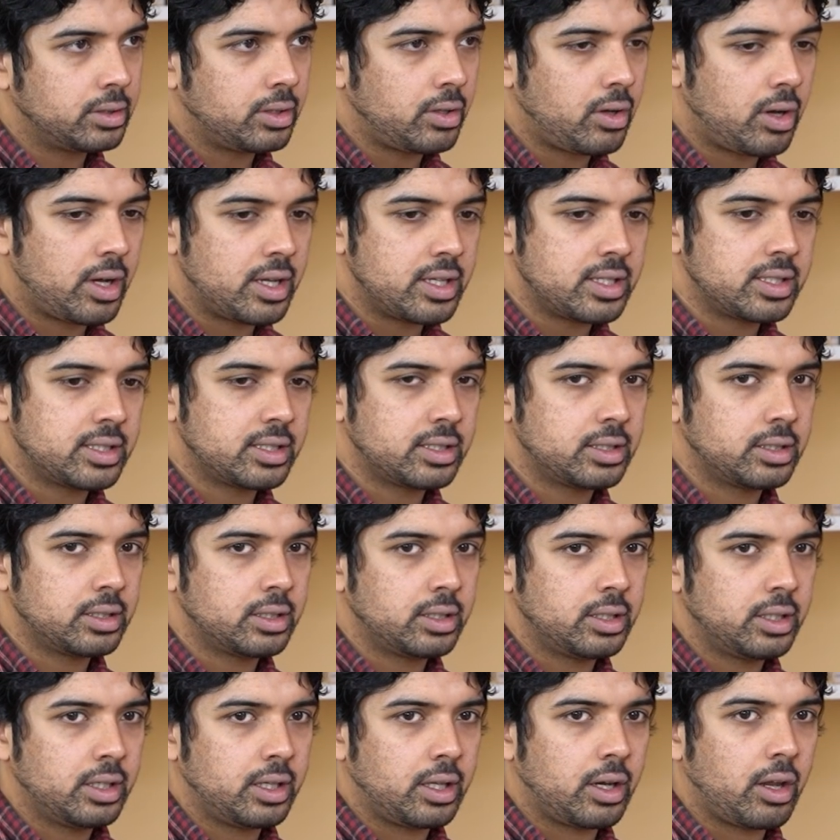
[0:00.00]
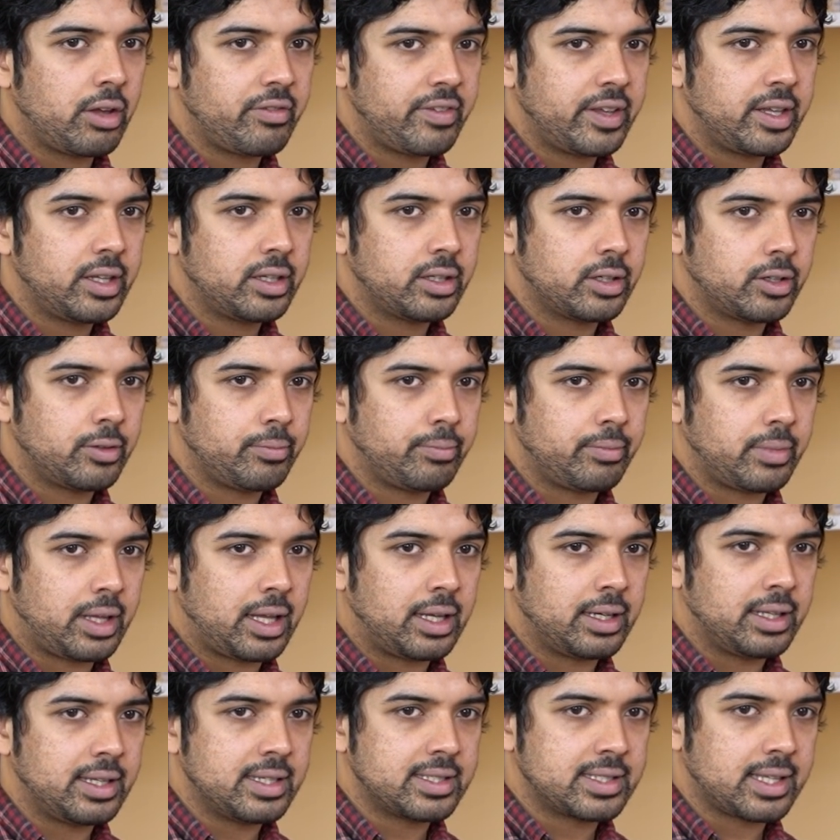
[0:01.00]
Nice. I think at
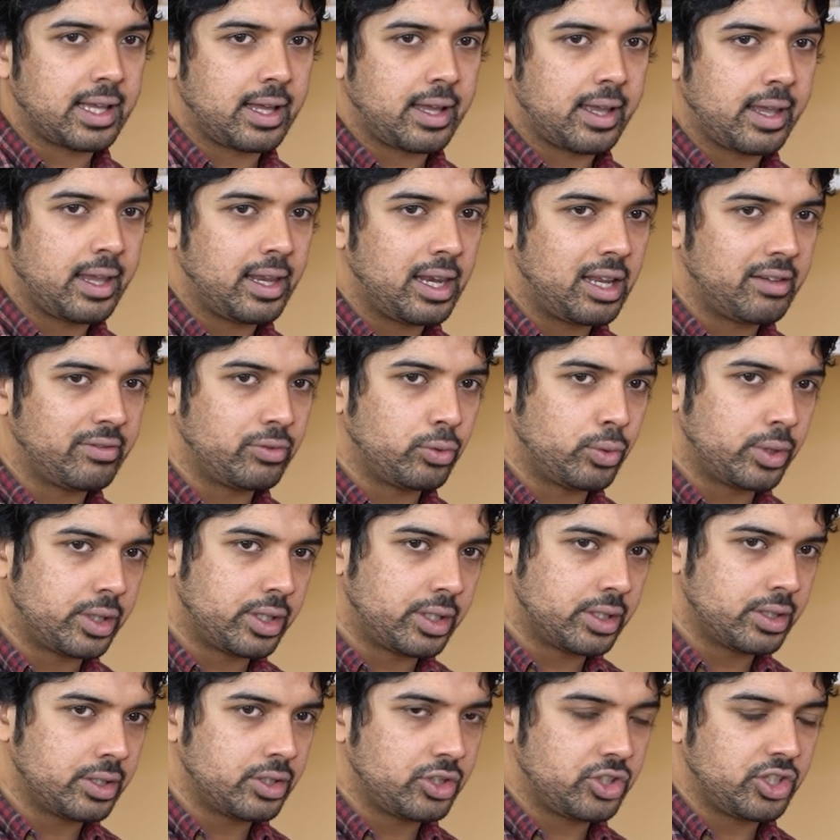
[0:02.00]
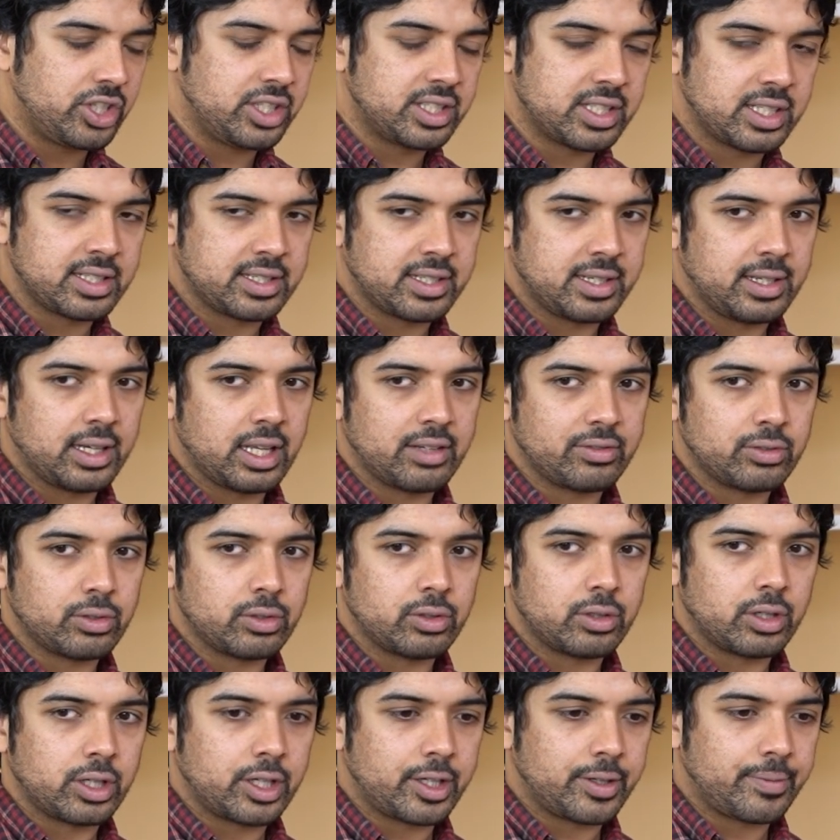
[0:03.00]
least at A level and GCSE
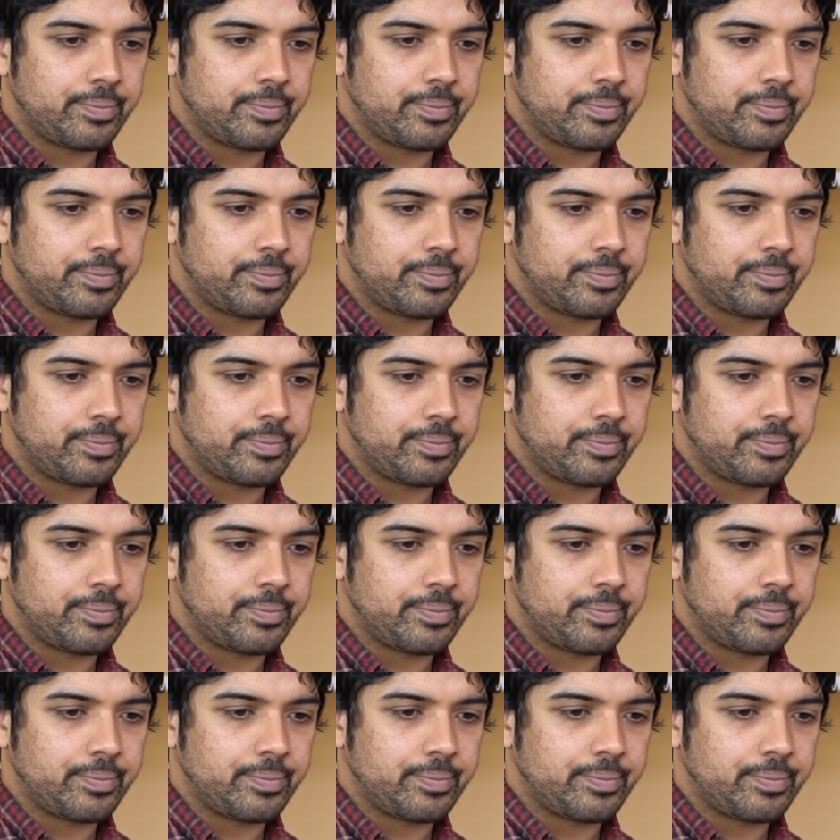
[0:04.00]
level,